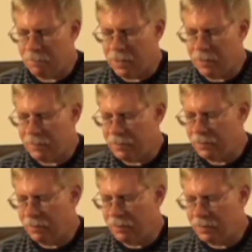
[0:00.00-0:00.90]

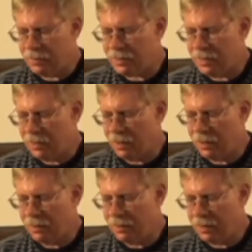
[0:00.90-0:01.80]
When you see
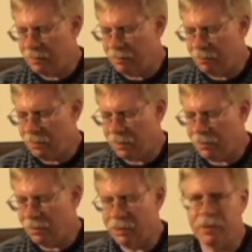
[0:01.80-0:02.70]
the
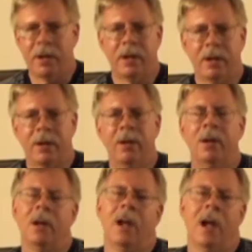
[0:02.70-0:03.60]
work order here,
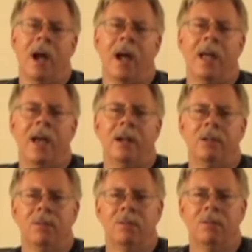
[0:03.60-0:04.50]
I had a
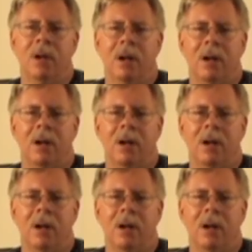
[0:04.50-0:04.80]
new,